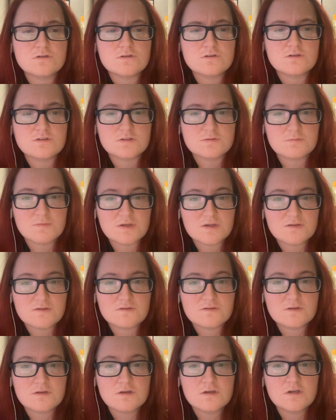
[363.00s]
to
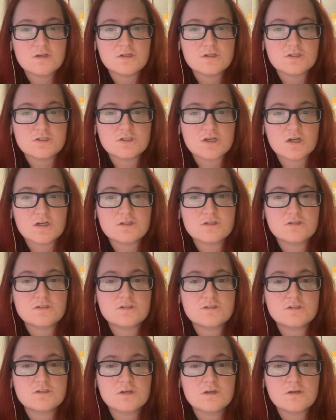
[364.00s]
dismiss,
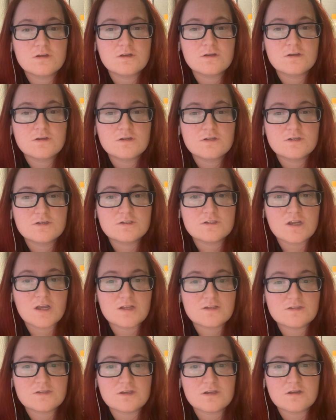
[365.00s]
Judge
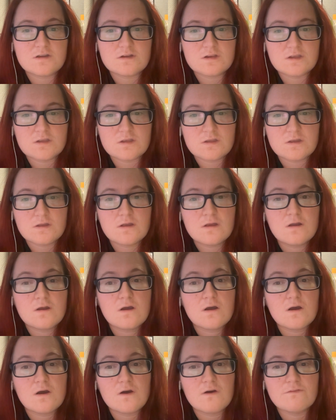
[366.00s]
Chattigny
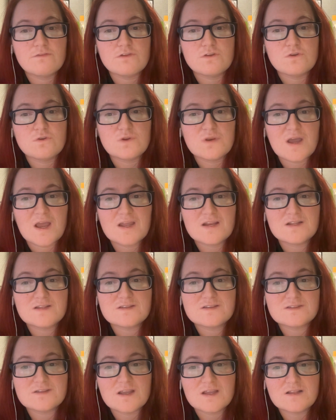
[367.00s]
of the United
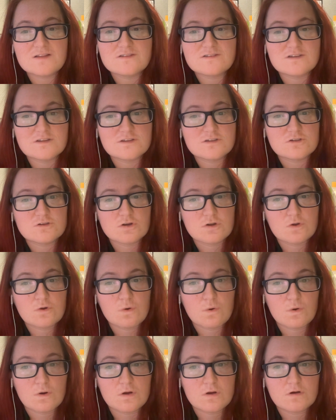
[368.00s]
States District
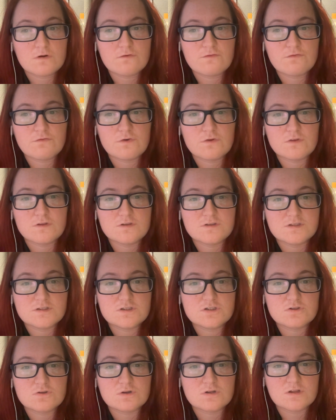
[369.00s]
Court for the
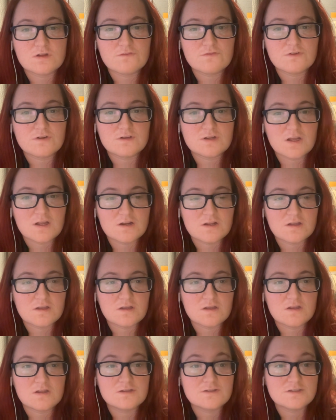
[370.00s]
District of
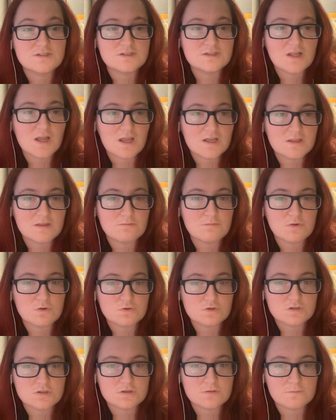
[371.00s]
Connecticut denied the
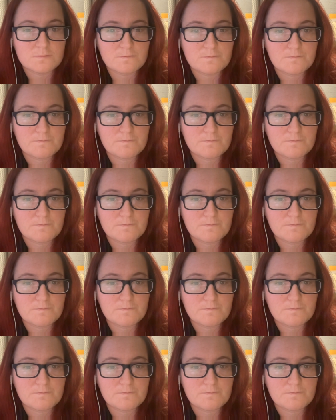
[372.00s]
motion.